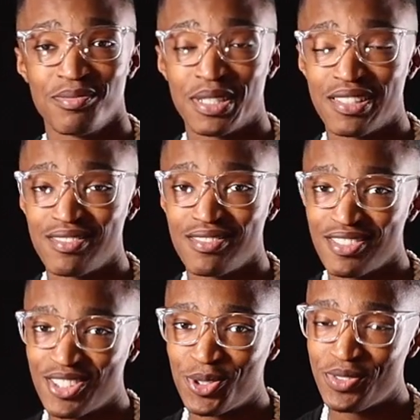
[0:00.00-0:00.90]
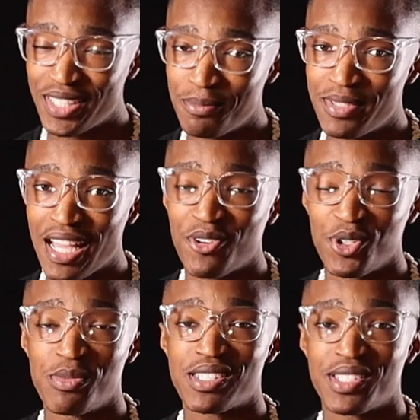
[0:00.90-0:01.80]
But you deep
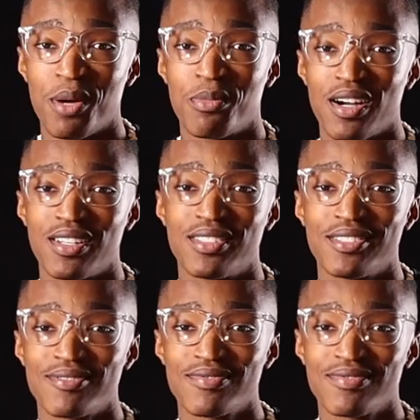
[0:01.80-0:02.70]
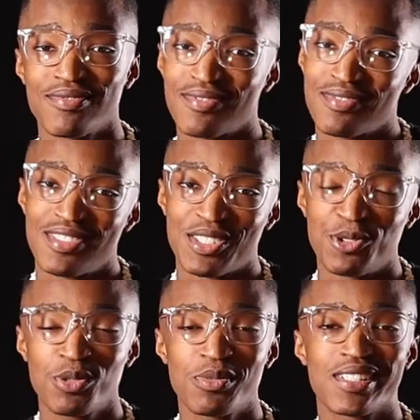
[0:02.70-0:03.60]
down you miss that bond.
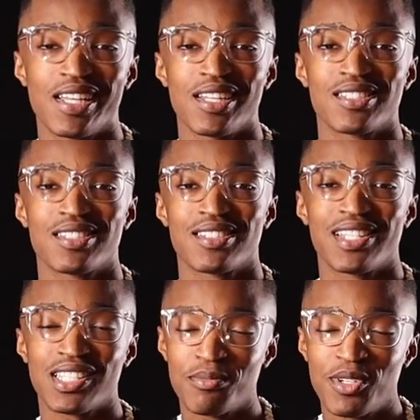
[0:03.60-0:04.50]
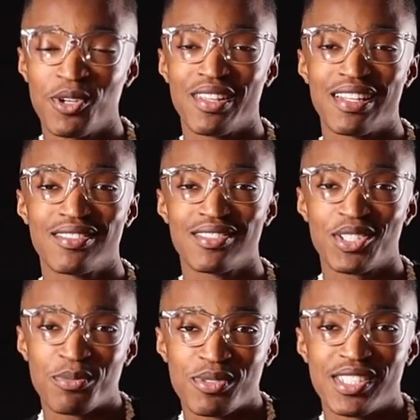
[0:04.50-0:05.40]
Shoot them a text. Let them know that
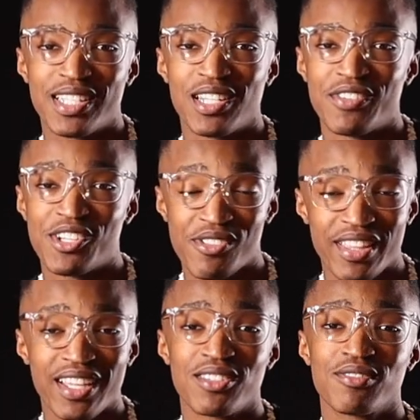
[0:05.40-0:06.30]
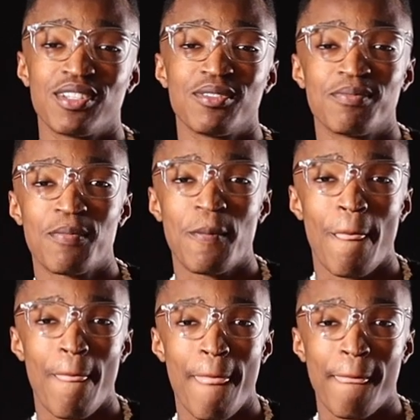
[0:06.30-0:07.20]
they're appreciative and you're thinking of them.
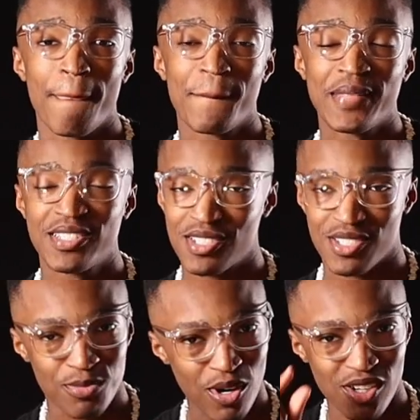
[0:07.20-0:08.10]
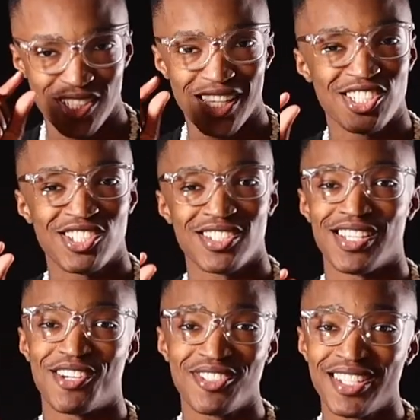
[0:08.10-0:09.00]
It's the small
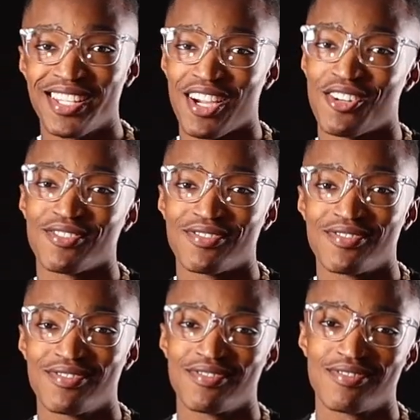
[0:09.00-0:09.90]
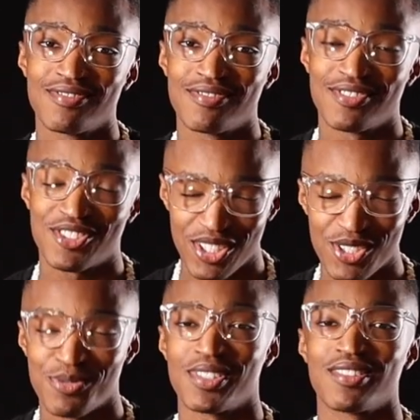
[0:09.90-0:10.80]
gestures that really count.
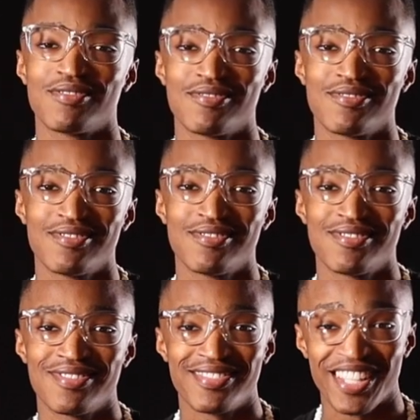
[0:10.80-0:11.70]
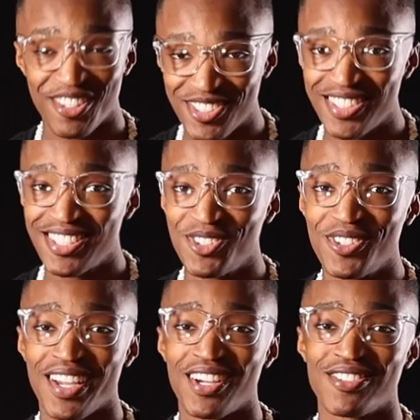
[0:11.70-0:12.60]
Trust me. They really
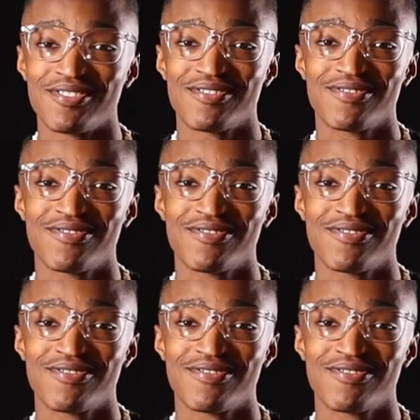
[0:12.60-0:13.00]
do count.